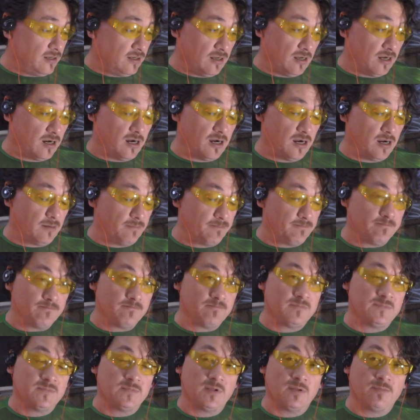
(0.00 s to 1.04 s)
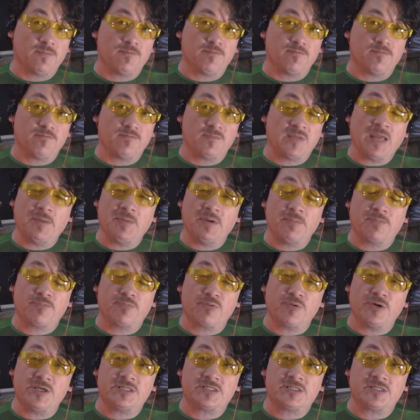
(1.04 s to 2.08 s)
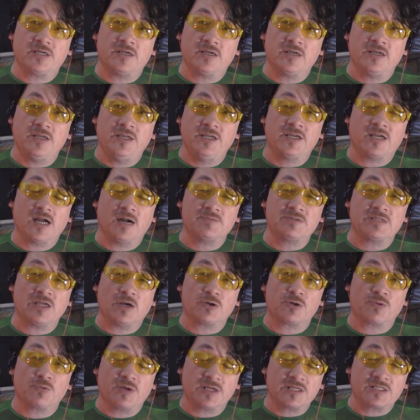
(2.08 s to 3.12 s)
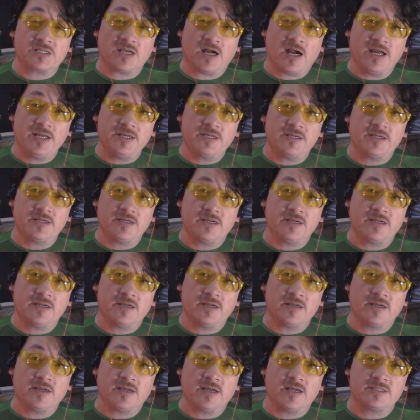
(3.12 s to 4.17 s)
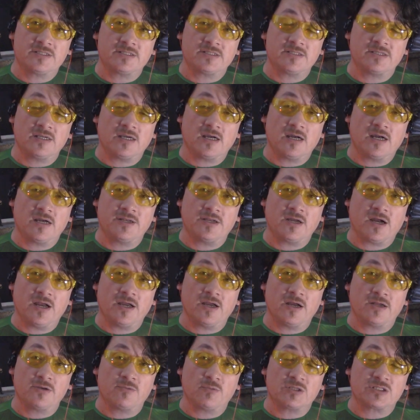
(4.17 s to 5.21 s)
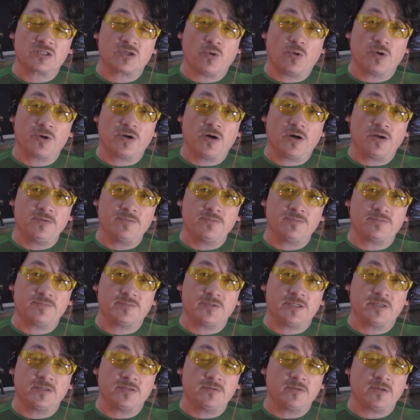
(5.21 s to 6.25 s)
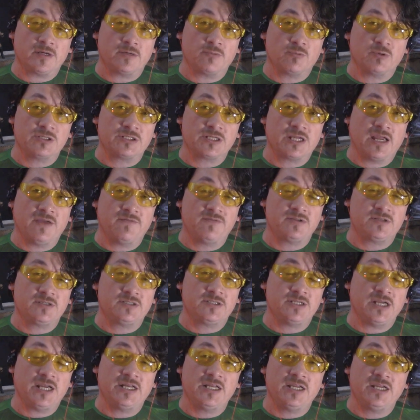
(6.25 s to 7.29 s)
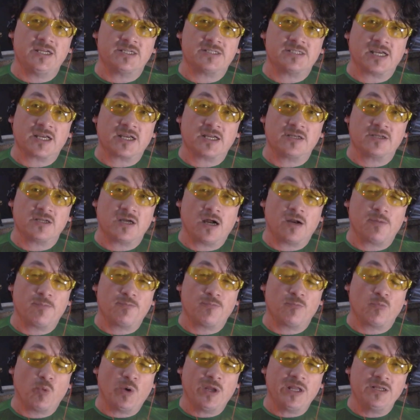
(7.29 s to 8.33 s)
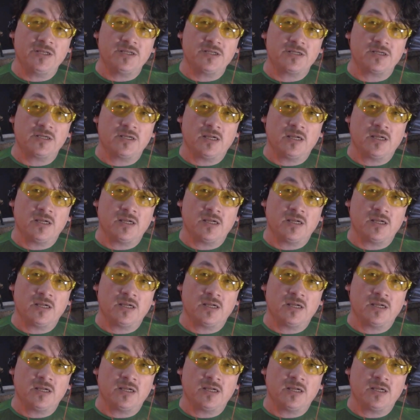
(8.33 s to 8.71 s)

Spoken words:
Damian Priest, he comes down to ringside, gets an eye on what's going on, which gave JD a second wind